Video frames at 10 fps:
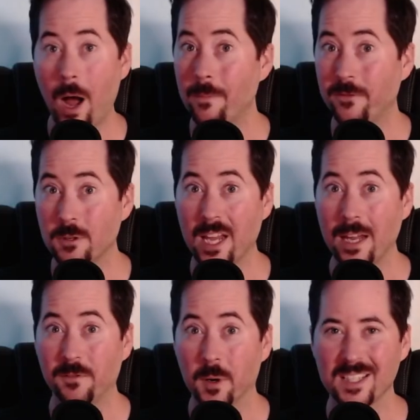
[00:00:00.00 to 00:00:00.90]

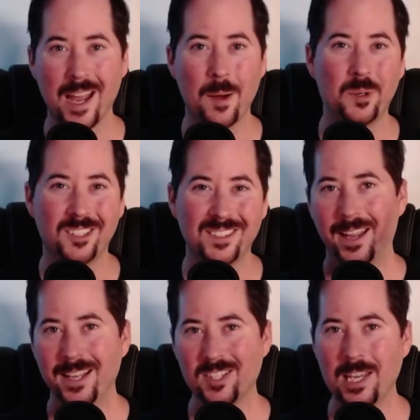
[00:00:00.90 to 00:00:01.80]
Obfuscate, for example.
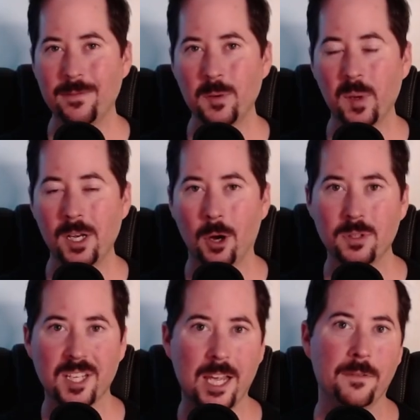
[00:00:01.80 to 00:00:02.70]
It's even been known
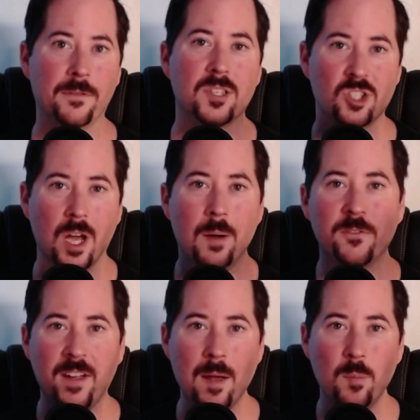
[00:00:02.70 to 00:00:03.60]
to give some
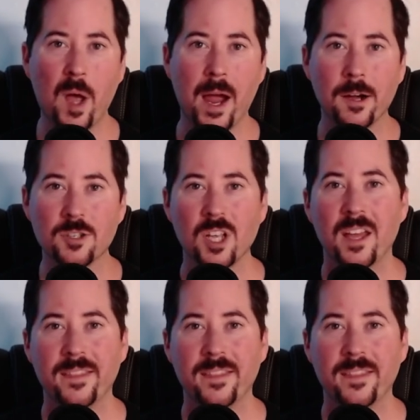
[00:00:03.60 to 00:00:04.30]
vampires